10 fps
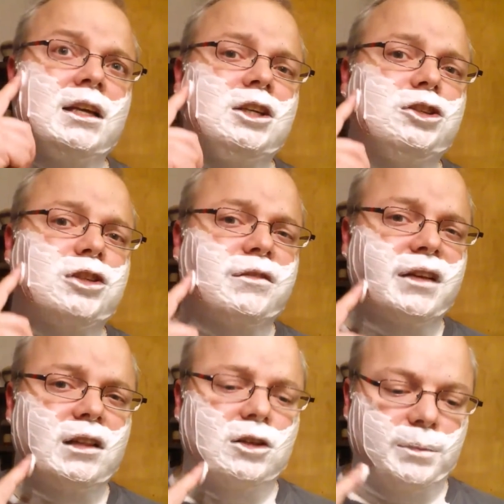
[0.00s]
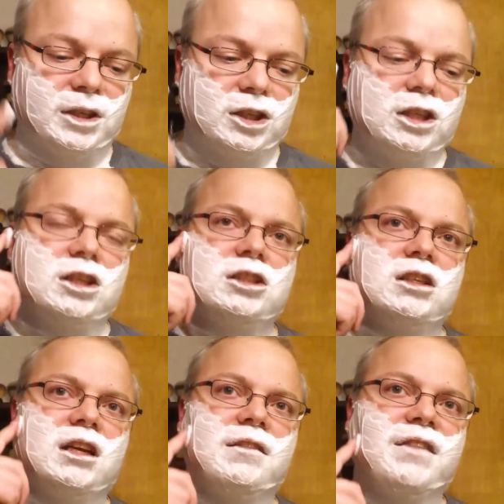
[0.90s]
You should feel a little bit of
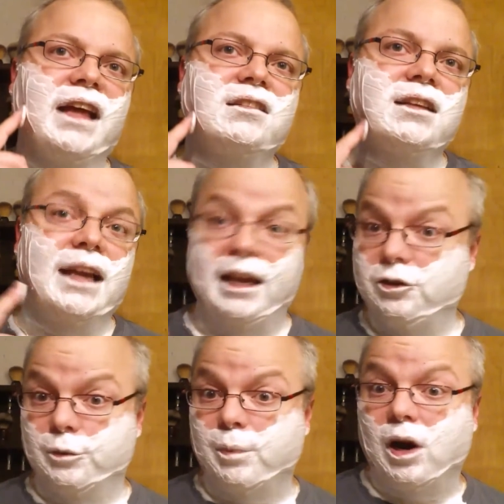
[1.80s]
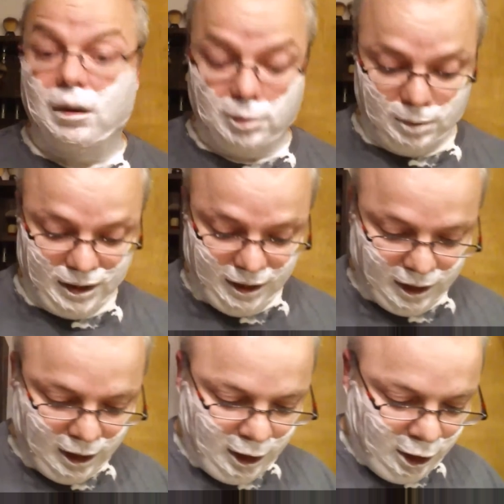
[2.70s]
cushion. And if that's the case, you're probably
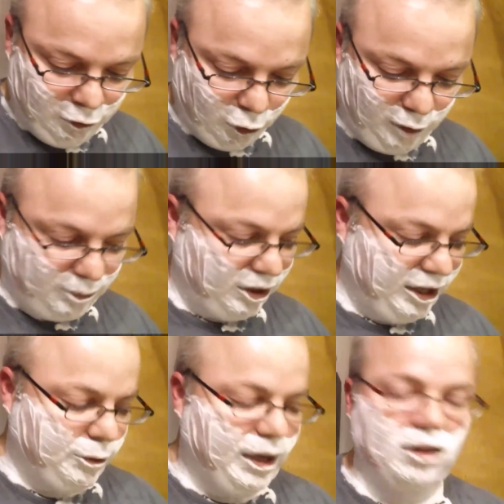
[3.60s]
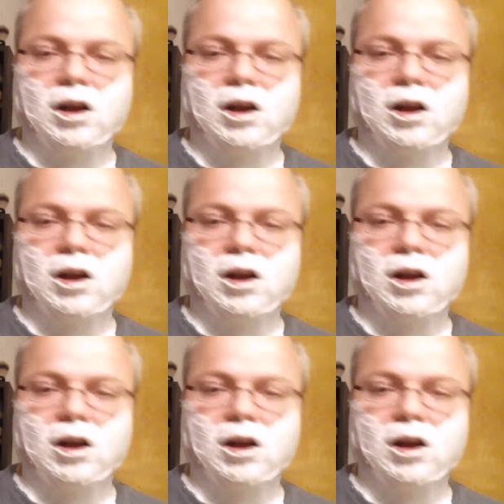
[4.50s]
doing pretty well.